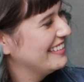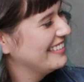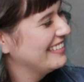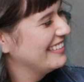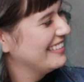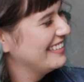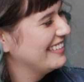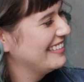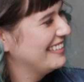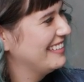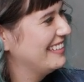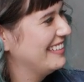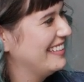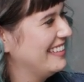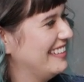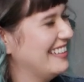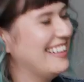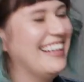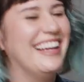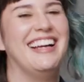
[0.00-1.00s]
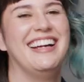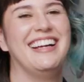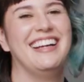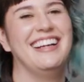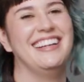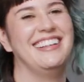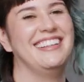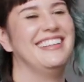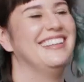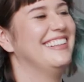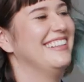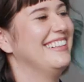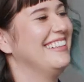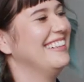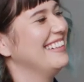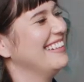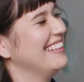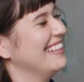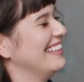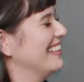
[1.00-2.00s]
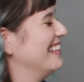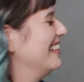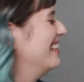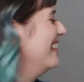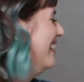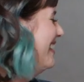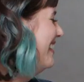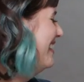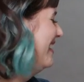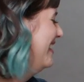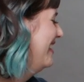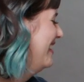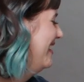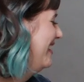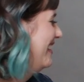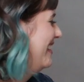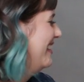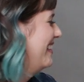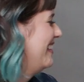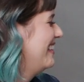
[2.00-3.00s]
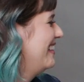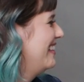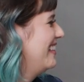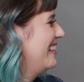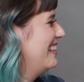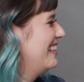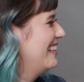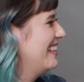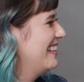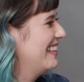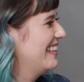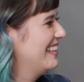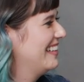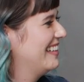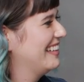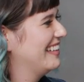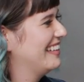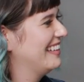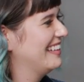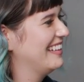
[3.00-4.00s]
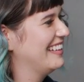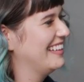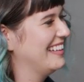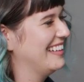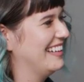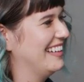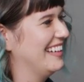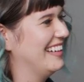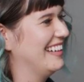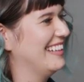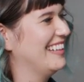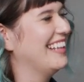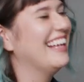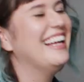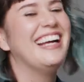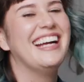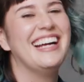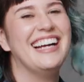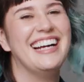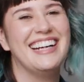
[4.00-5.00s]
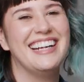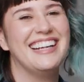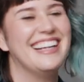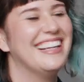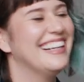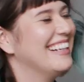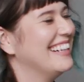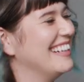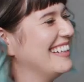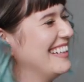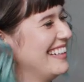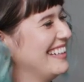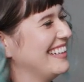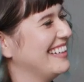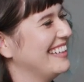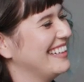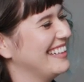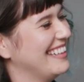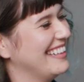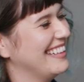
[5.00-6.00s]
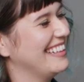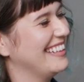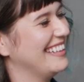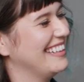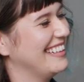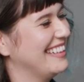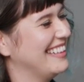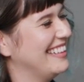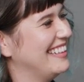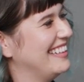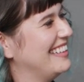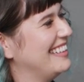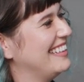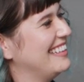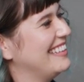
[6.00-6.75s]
The person shown says nothing.